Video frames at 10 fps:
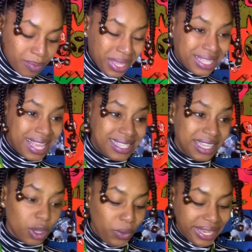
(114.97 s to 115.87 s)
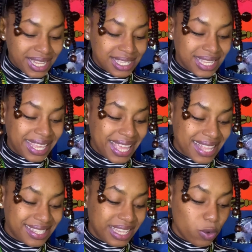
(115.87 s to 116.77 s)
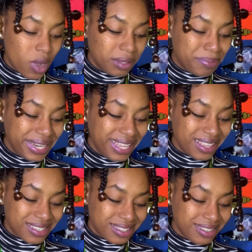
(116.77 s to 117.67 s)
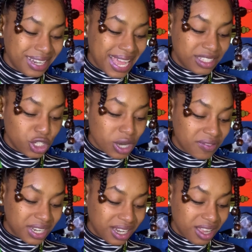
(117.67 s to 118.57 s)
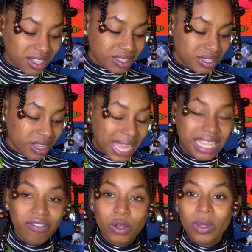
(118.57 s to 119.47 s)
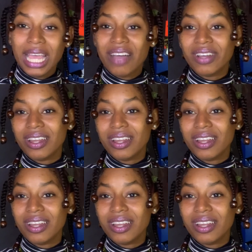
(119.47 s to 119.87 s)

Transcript: I mean, getting your weaknesses, you can't stay one place. You like to travel a lot. And even though you have a